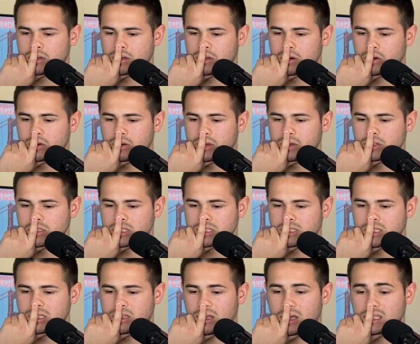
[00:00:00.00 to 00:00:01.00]
Oh no,
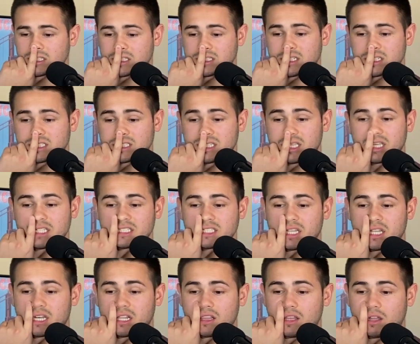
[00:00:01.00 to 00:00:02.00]
he lost Justin Gaethje,
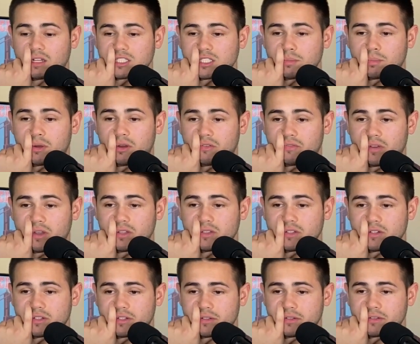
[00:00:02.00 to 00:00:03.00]
then he lost to Paul
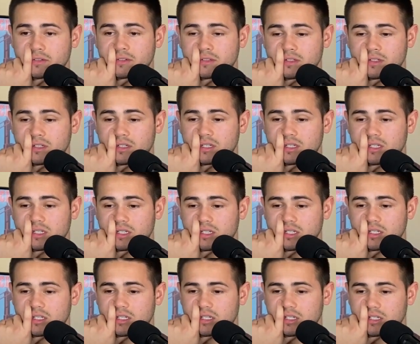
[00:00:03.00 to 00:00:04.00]
Felder, dude.
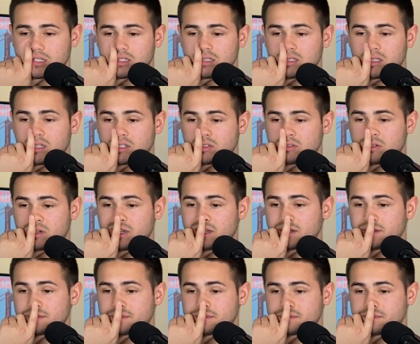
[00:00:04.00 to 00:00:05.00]
That's right.